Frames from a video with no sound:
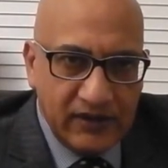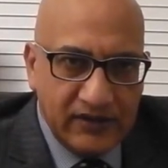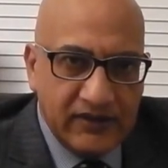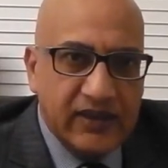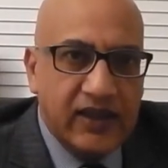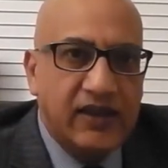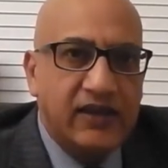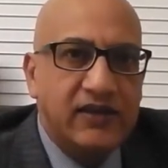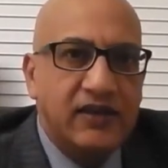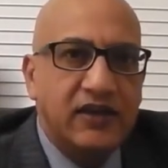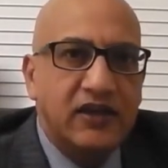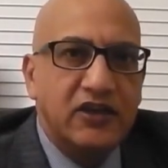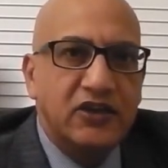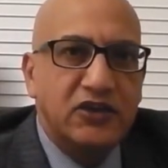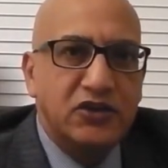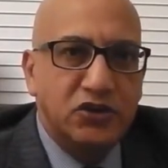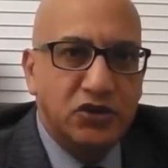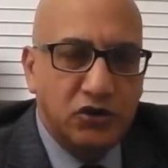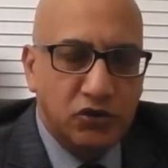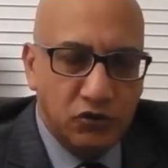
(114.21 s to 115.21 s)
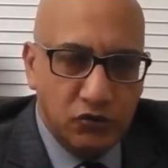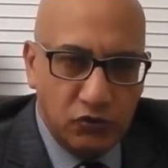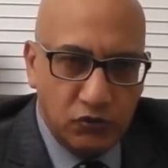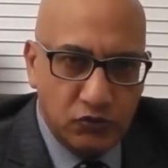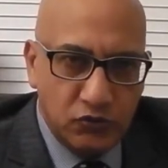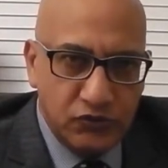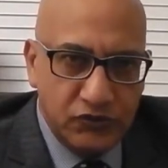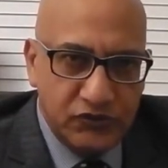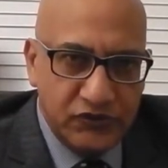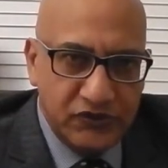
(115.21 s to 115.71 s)
then
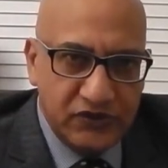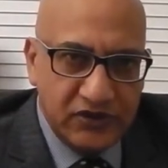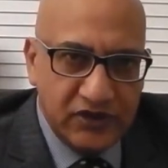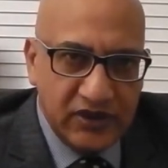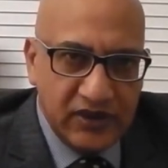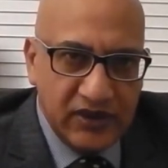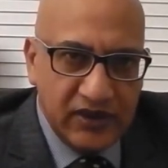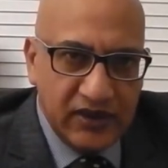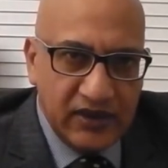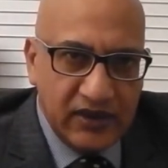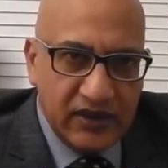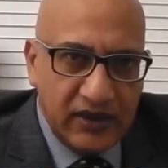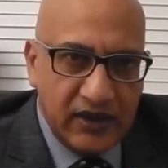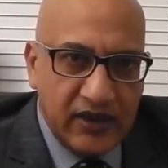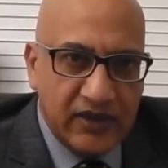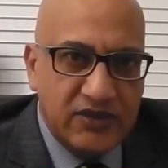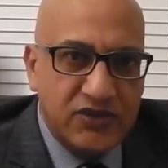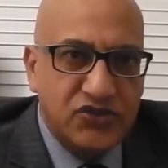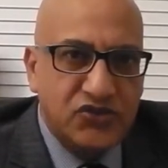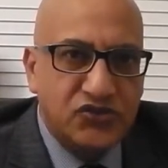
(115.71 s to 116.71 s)
use a